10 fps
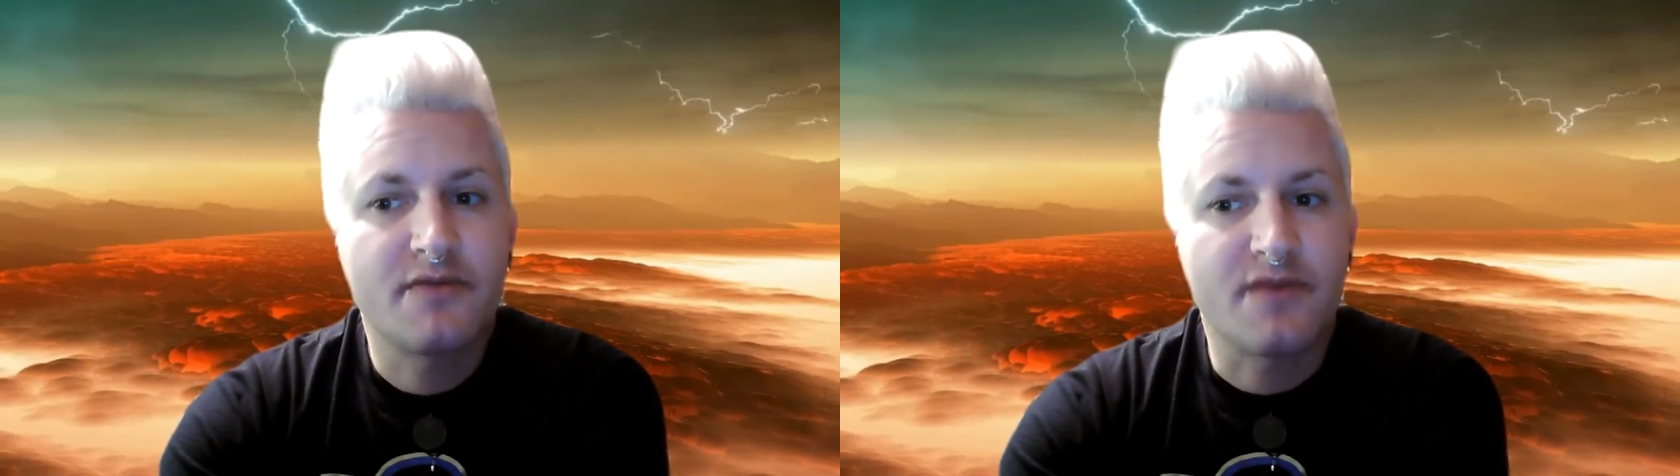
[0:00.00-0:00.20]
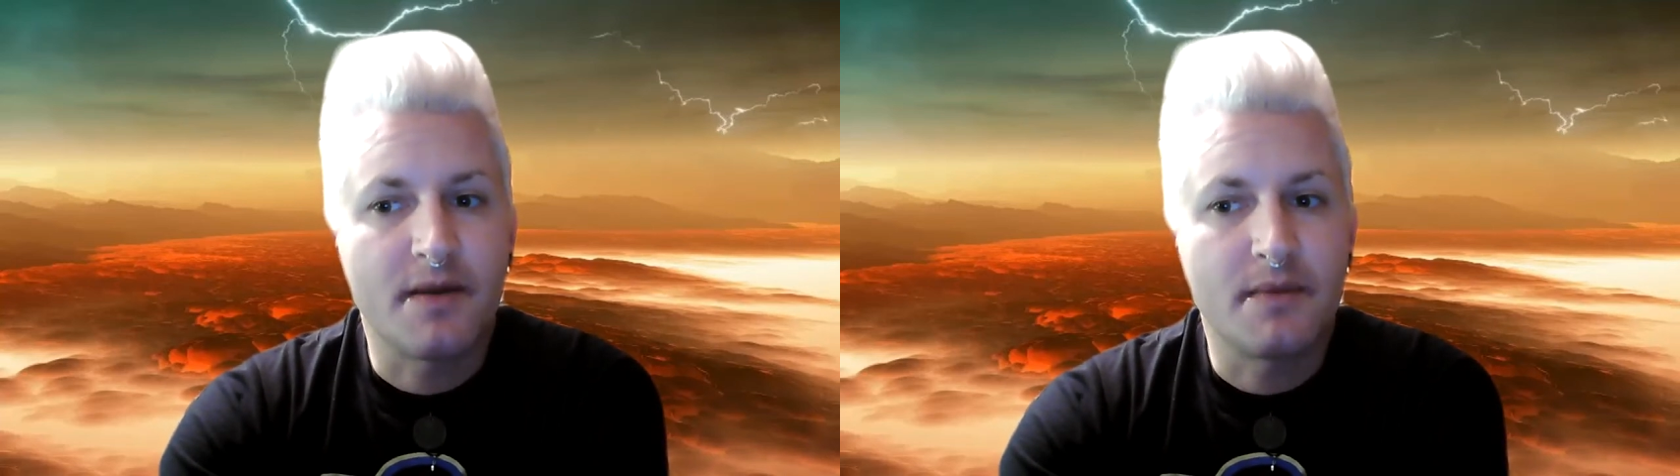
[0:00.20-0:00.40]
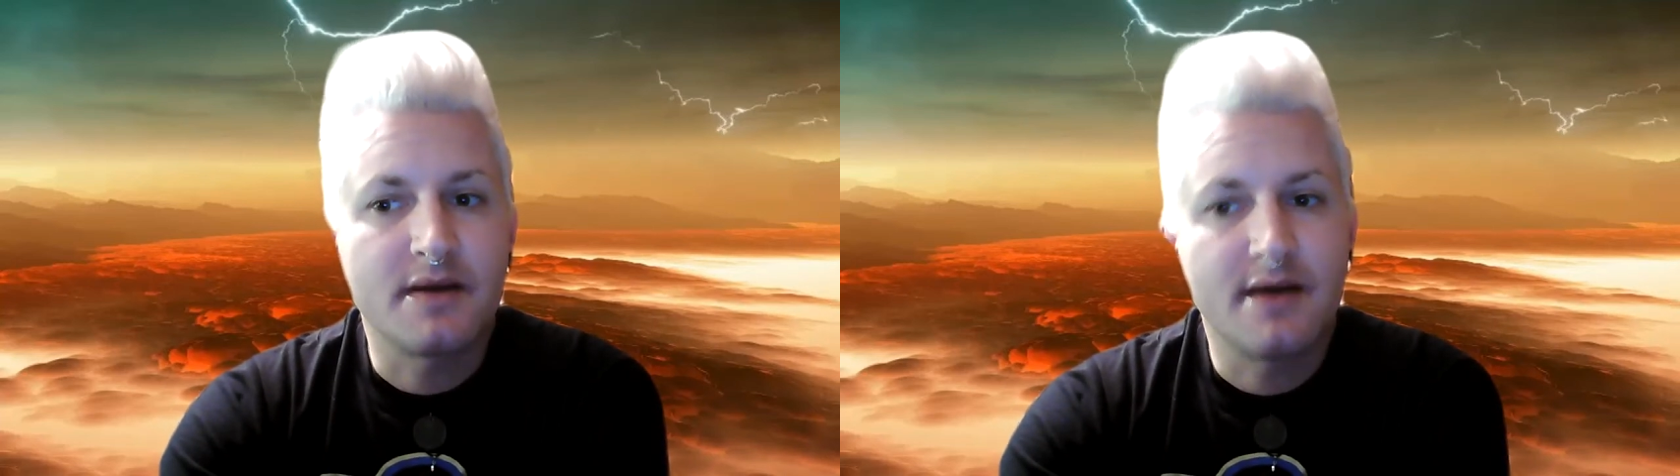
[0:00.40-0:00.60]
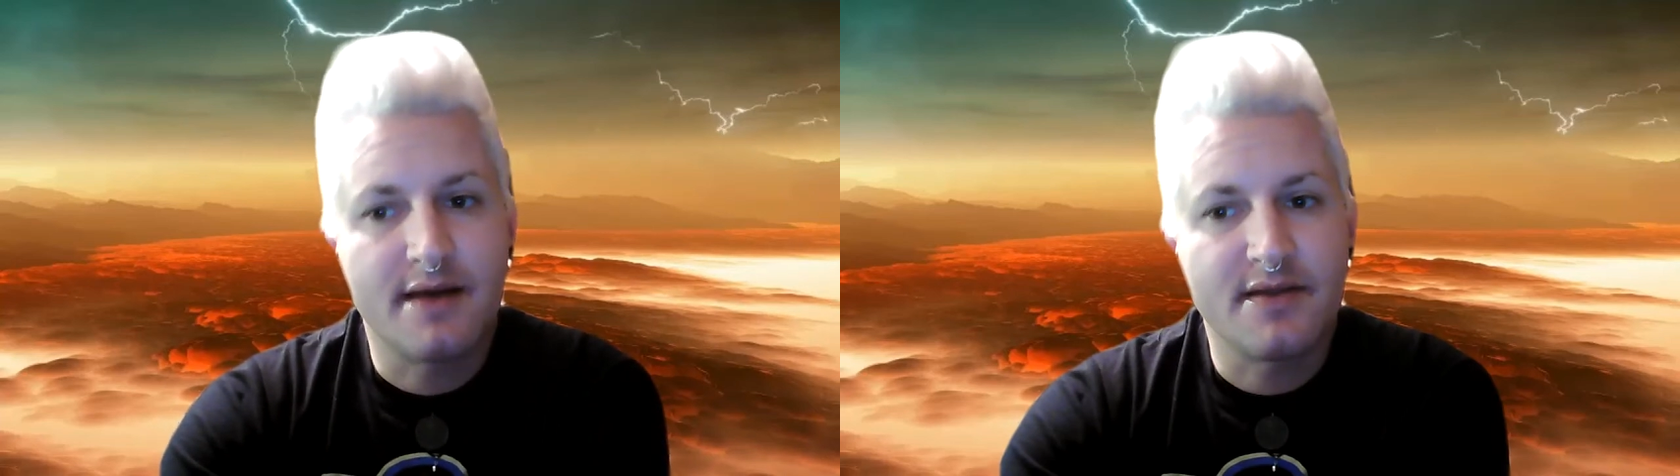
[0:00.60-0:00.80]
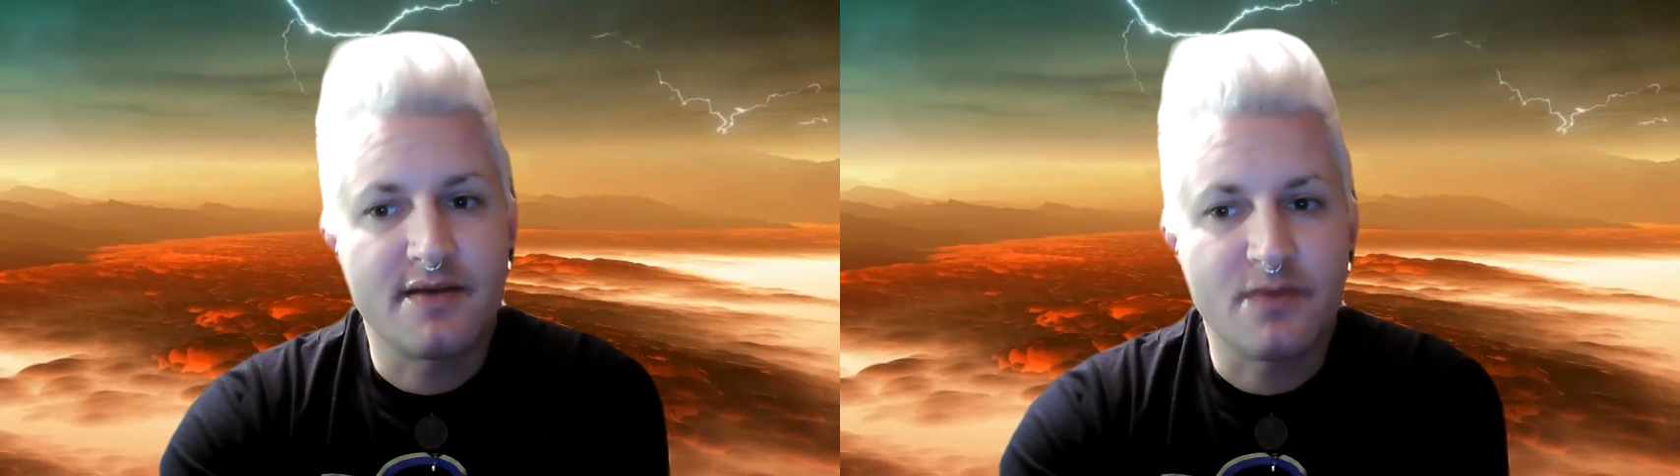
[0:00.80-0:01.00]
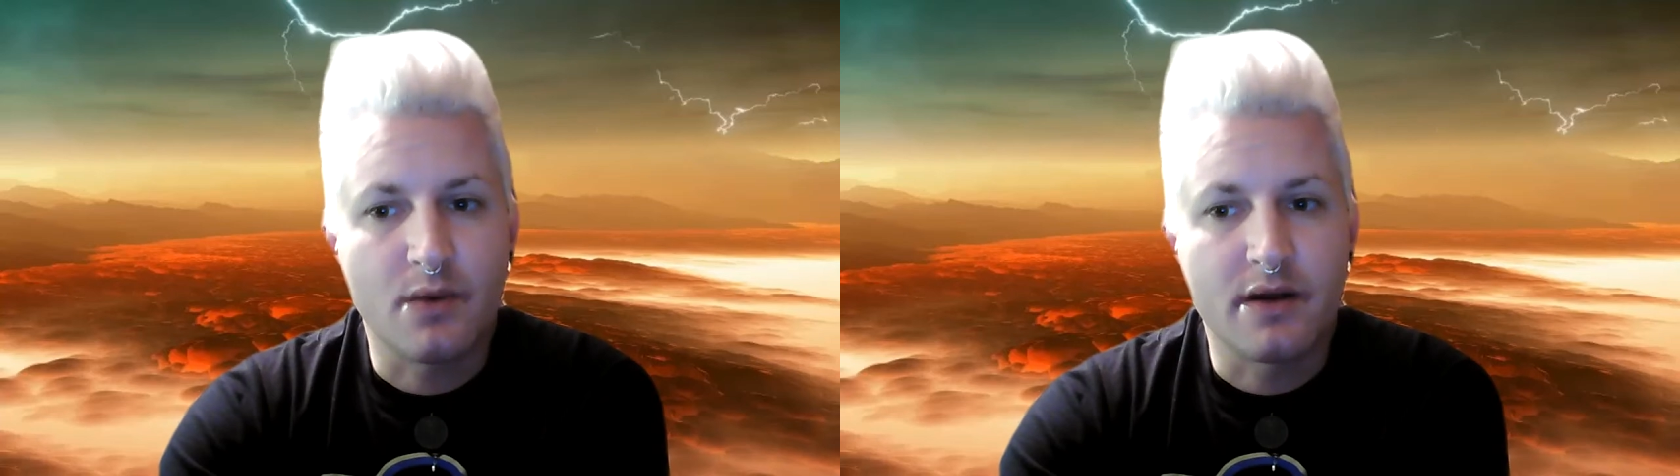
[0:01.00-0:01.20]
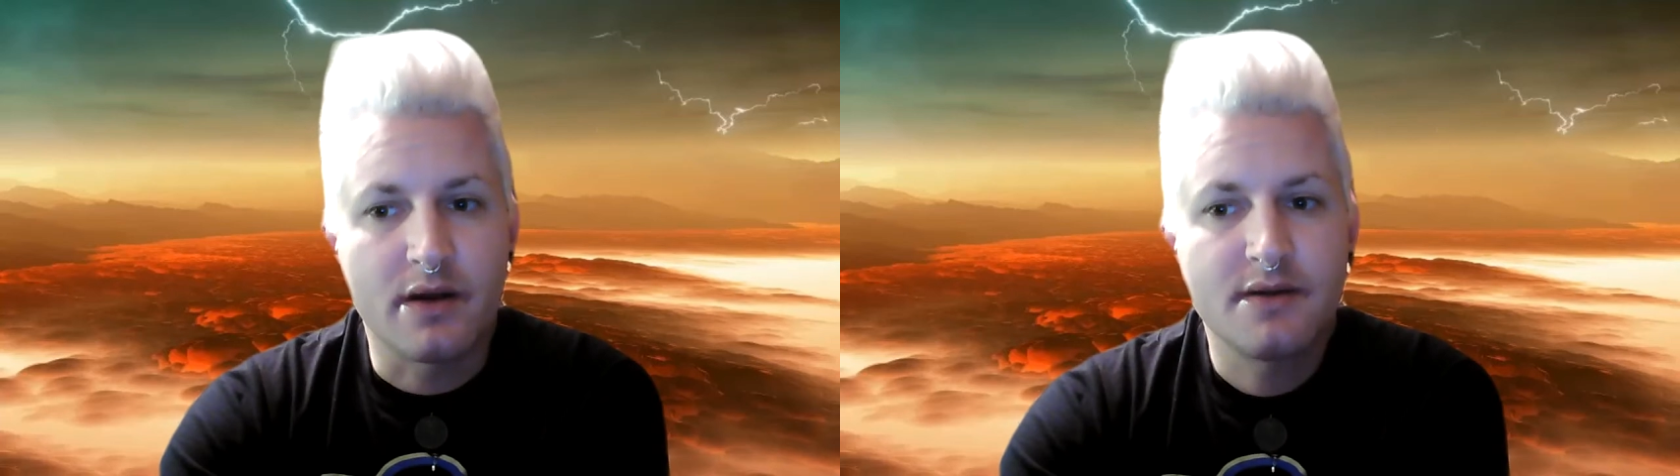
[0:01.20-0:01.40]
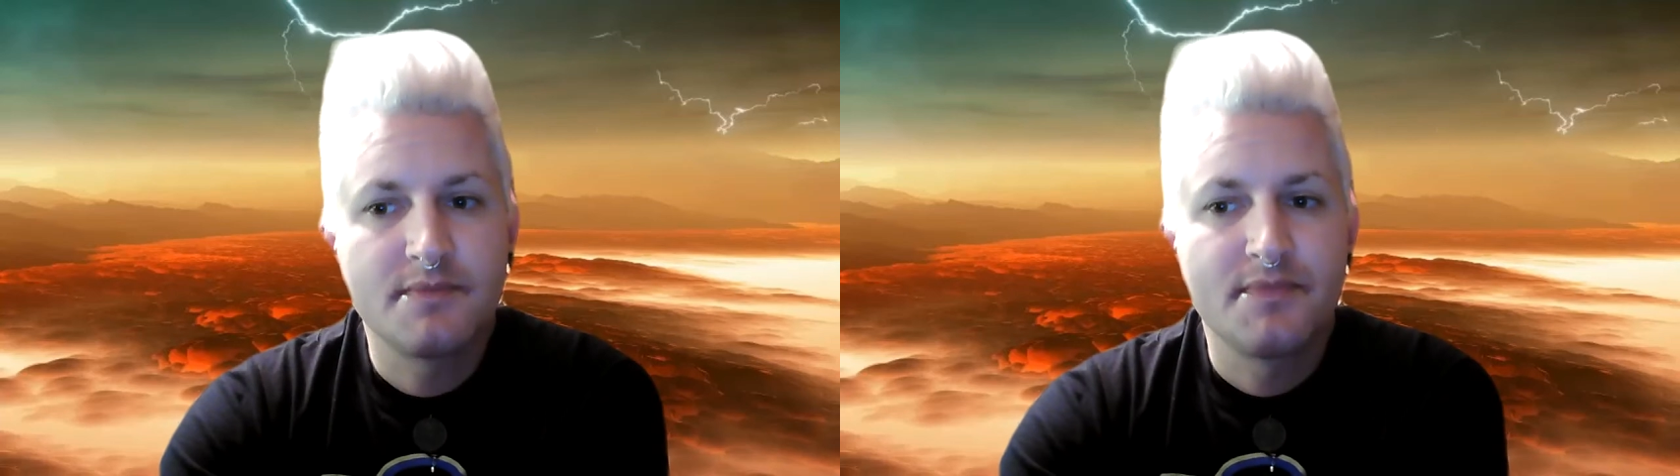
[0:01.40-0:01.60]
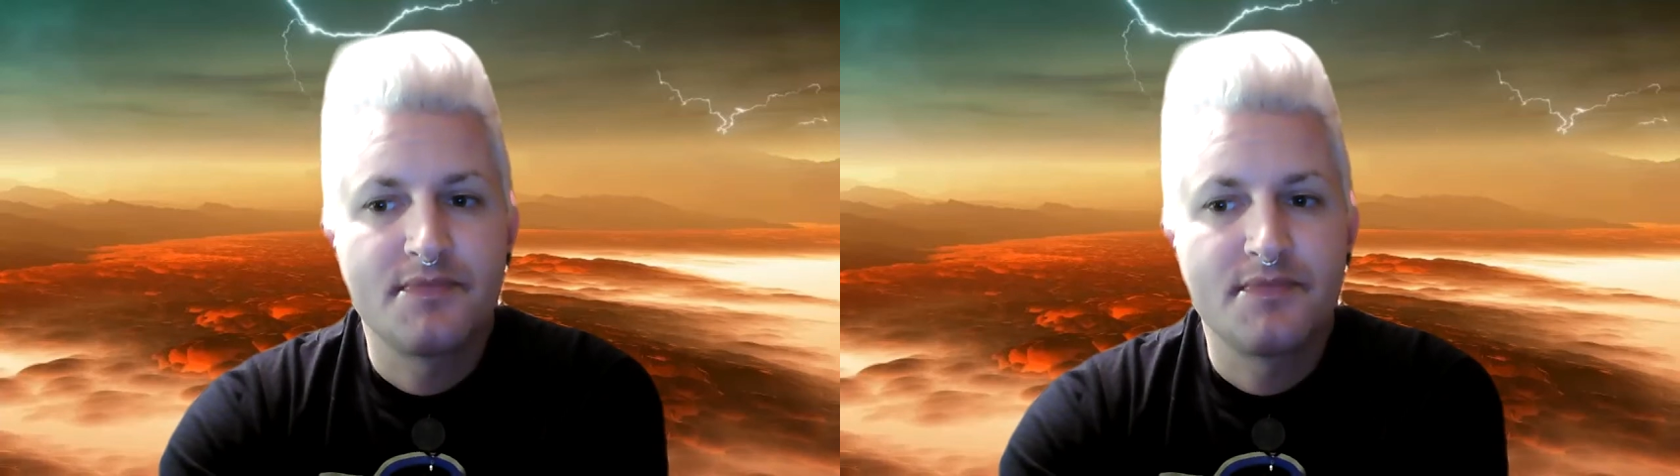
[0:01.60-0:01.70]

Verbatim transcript: from, yeah, this one,